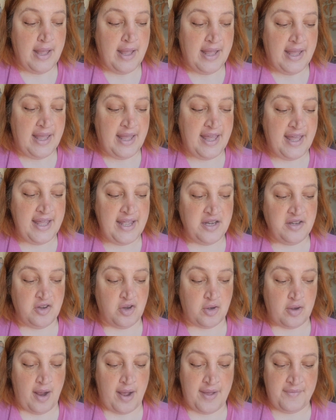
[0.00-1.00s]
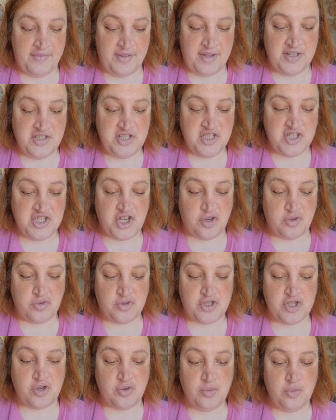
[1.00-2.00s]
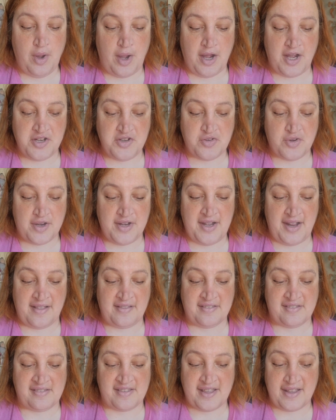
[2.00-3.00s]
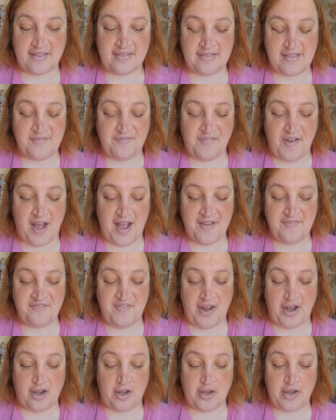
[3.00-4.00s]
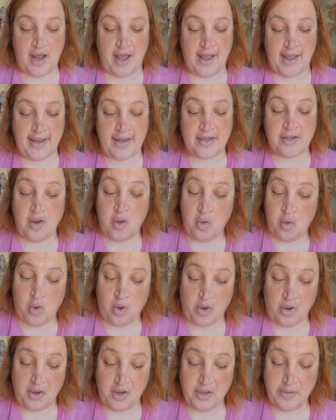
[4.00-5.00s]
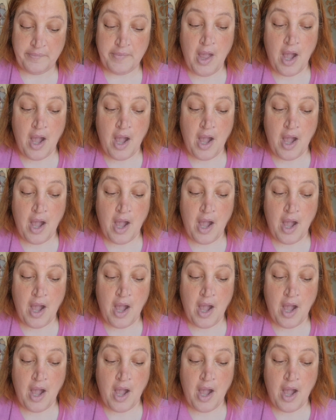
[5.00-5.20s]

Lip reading: Heat your oven to 265 Fahrenheit or